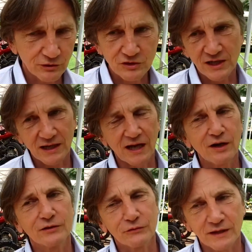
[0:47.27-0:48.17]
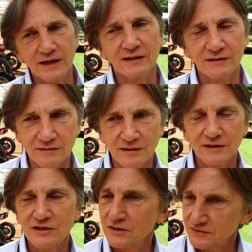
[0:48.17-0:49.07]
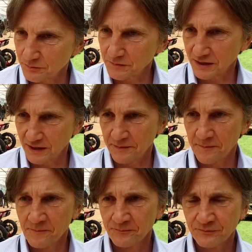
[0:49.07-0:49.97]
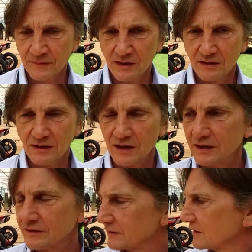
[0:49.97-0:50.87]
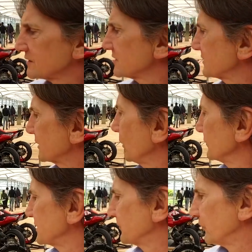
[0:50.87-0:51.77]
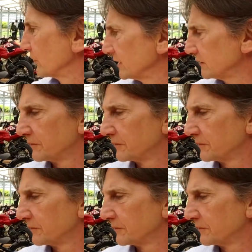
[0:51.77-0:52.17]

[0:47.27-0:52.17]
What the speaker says: to check out if we can achieve something here. And this is the concept for it.